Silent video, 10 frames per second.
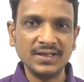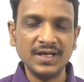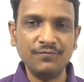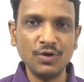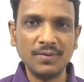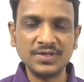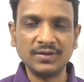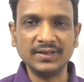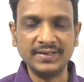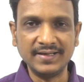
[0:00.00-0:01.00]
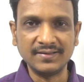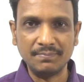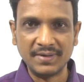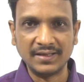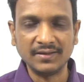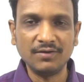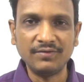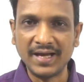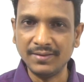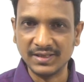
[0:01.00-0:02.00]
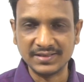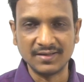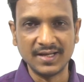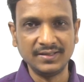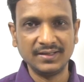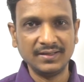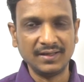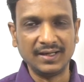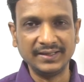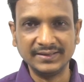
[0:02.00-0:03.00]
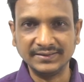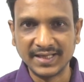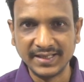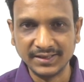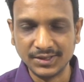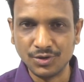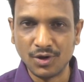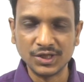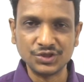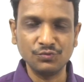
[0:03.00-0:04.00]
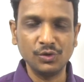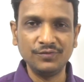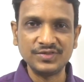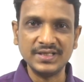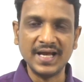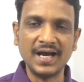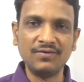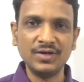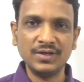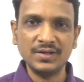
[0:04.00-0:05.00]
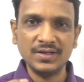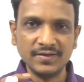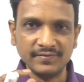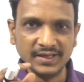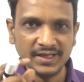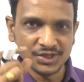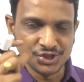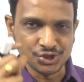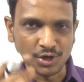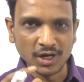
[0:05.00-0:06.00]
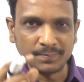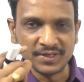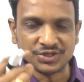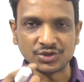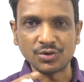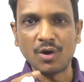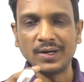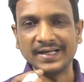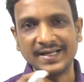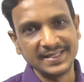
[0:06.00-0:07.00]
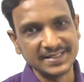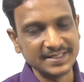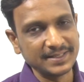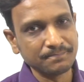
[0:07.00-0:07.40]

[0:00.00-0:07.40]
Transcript: If you observe the dental pattern of animals like lion, tiger, dogs, wolves, they have very sharp and strong canine teeth.